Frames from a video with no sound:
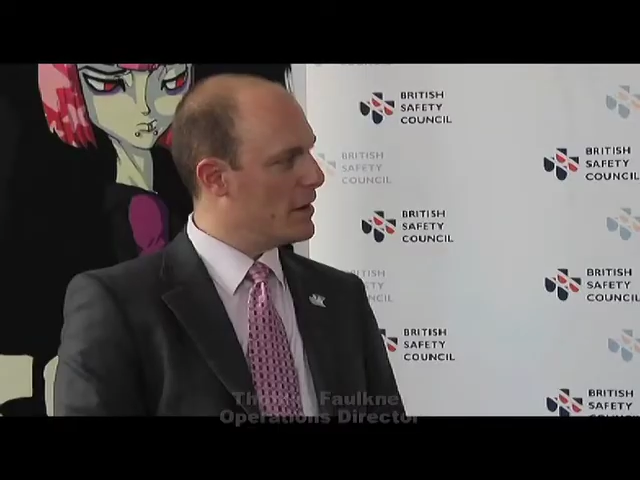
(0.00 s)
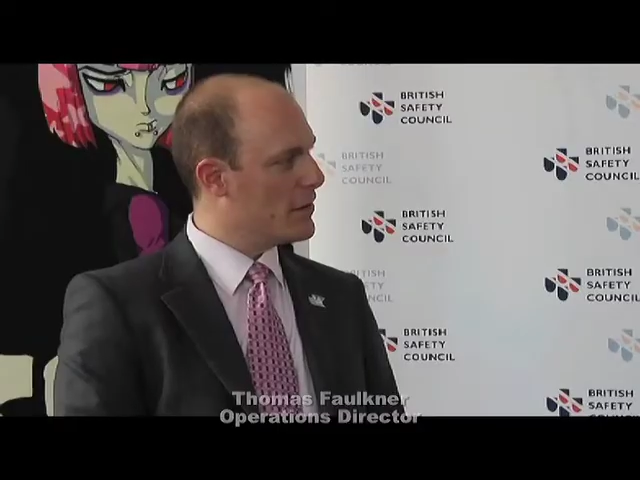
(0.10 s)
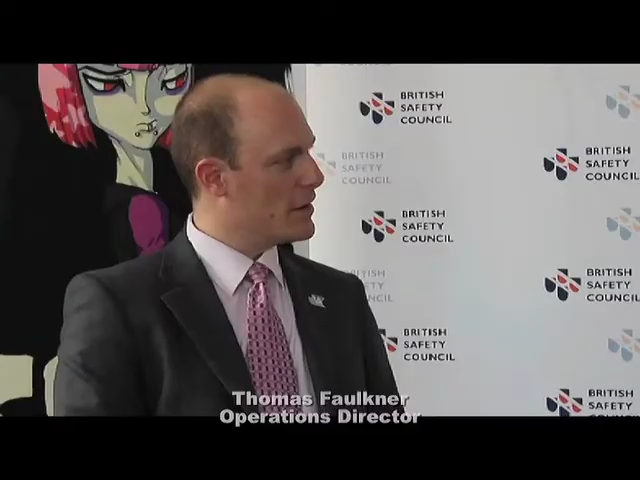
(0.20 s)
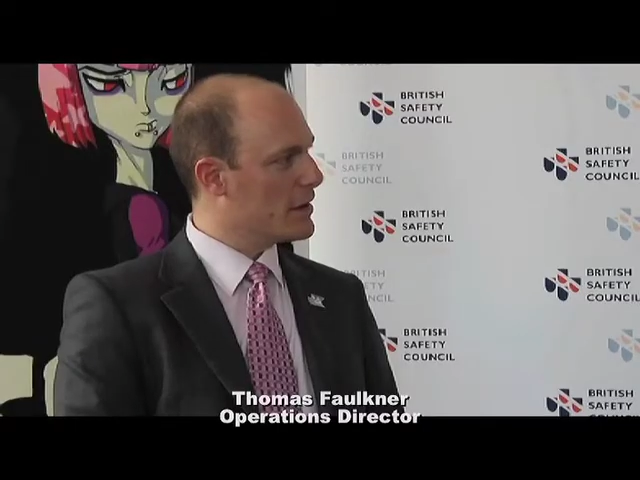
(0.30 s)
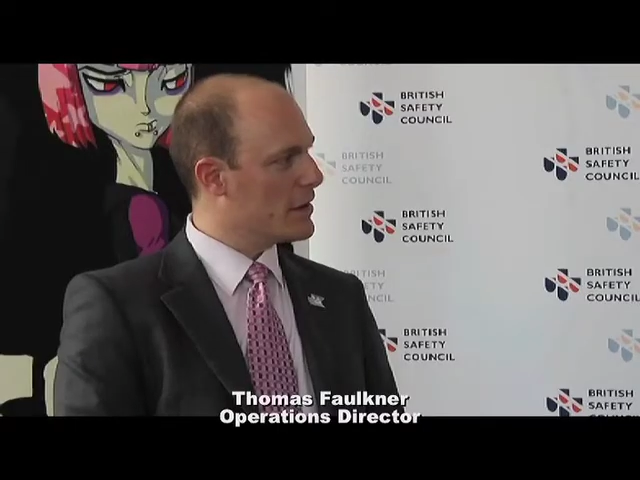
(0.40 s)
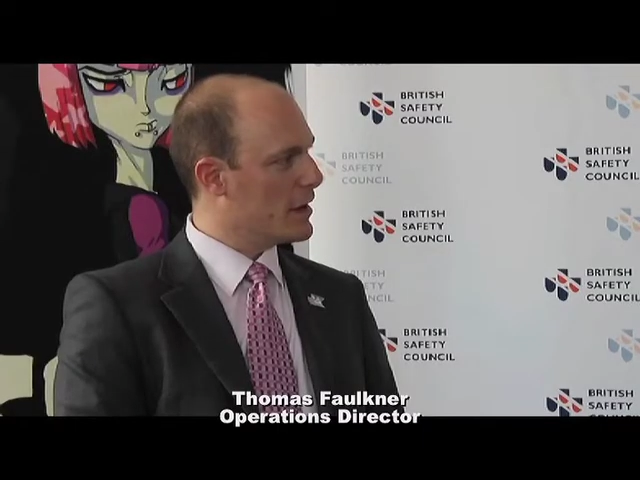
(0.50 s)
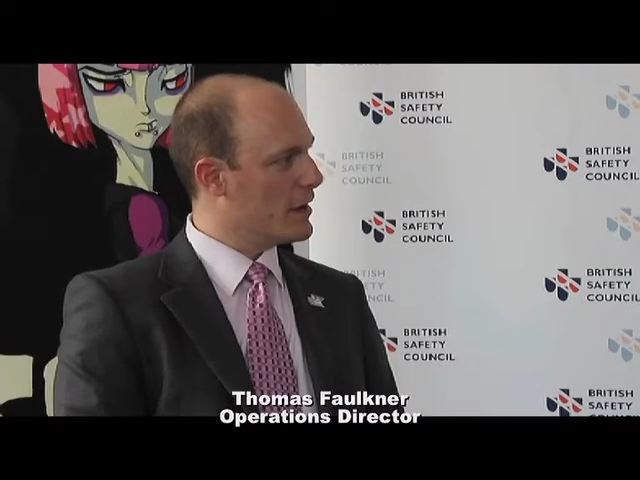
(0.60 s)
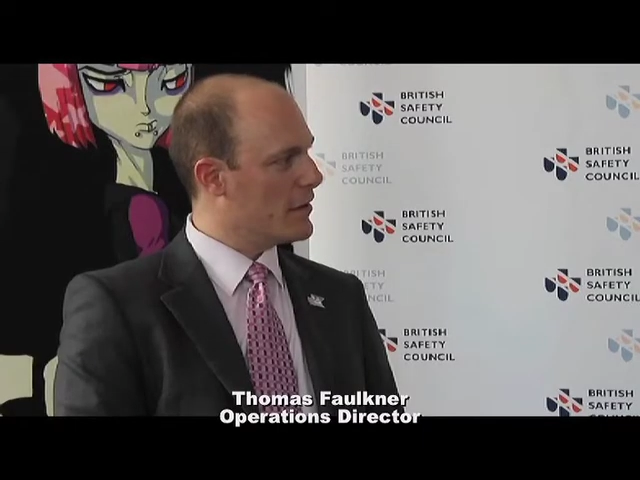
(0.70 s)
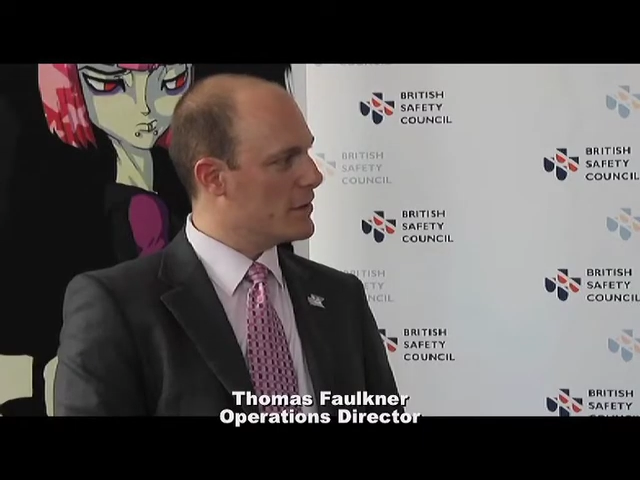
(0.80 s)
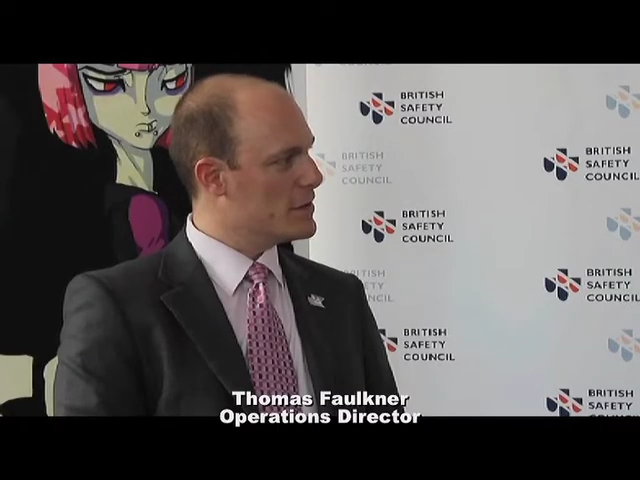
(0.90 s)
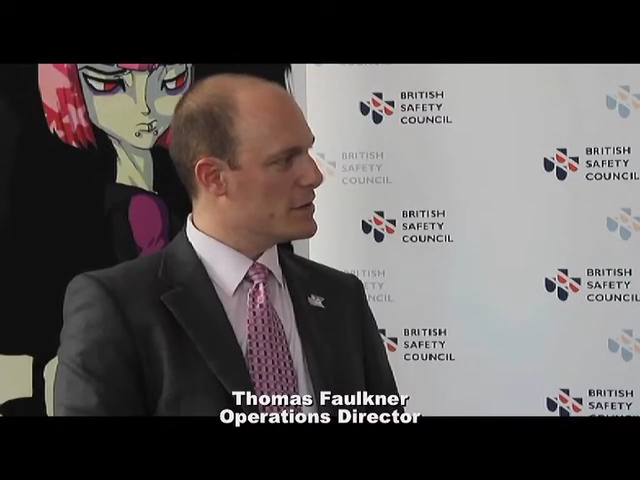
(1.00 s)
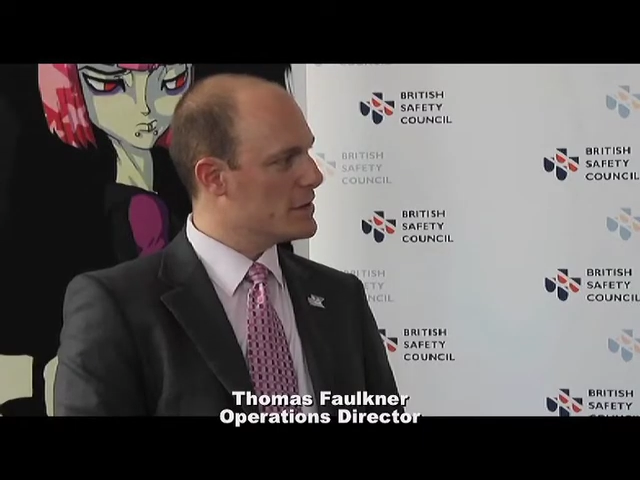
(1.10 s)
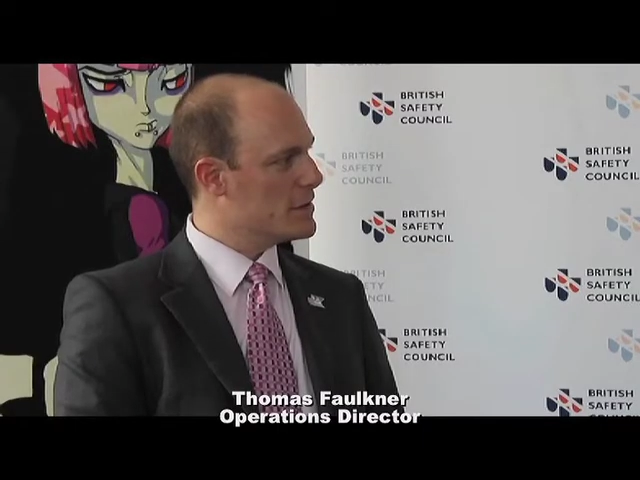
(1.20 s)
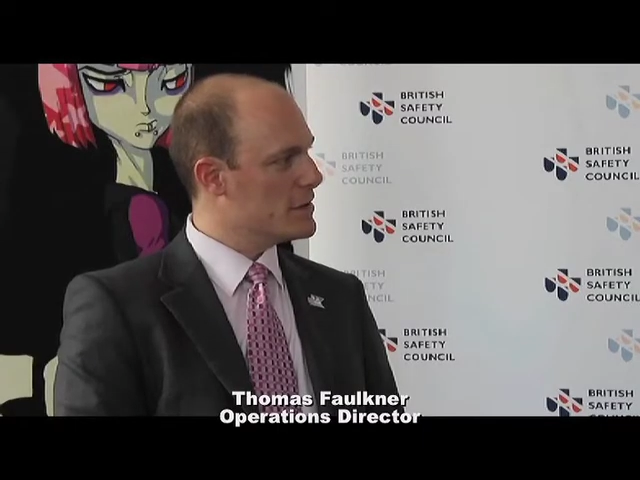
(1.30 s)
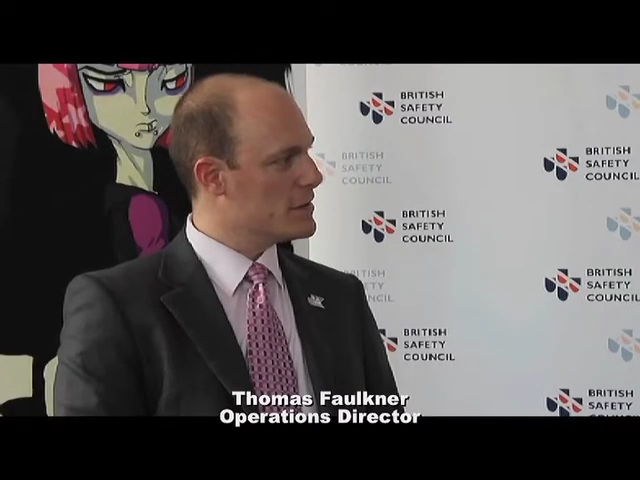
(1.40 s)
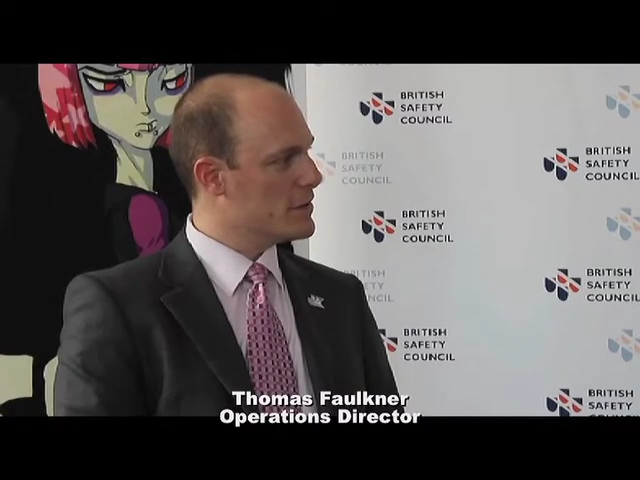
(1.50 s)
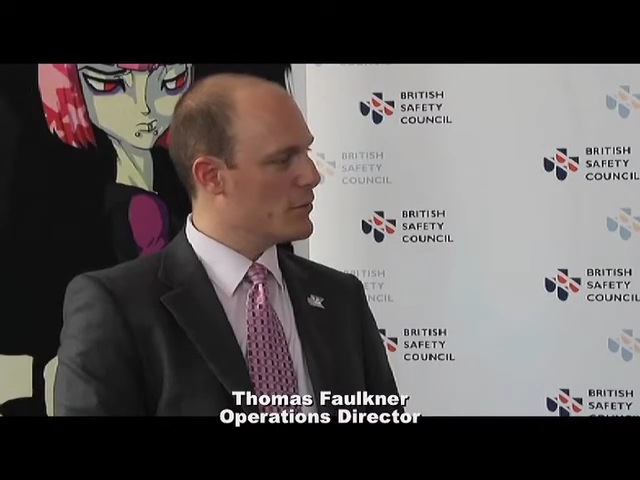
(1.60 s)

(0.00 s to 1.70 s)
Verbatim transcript: I think uh, there's, there's a,